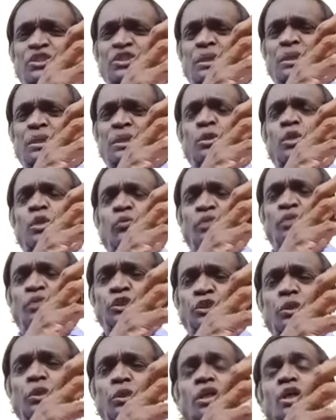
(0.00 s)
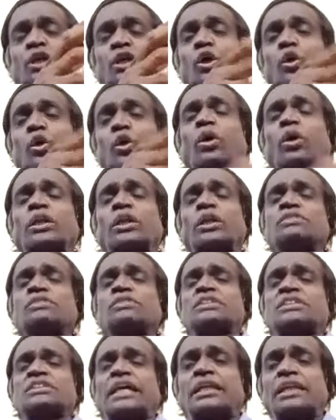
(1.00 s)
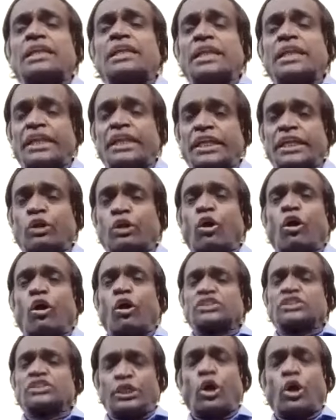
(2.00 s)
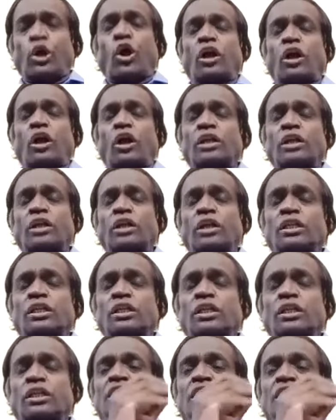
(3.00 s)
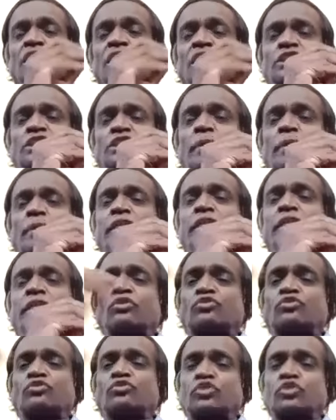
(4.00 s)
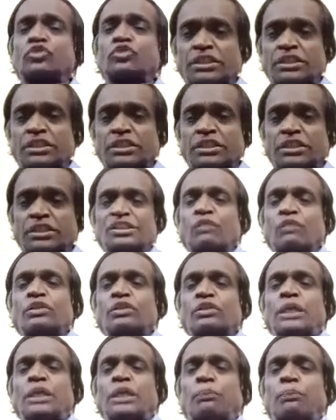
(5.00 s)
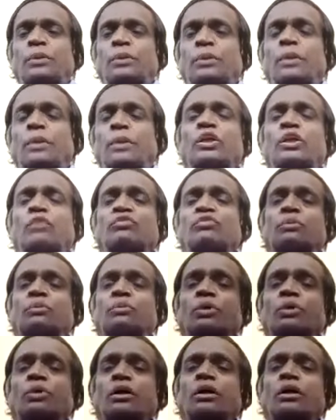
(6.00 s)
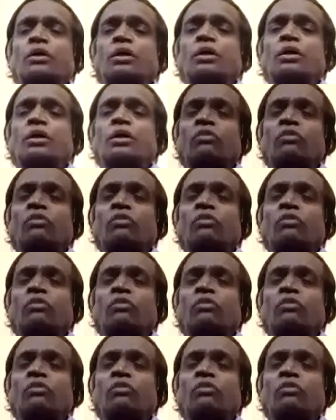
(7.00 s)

as a teacher. I'm not very sure. Whatever salary he got, she had spent it on society for the upliftment of the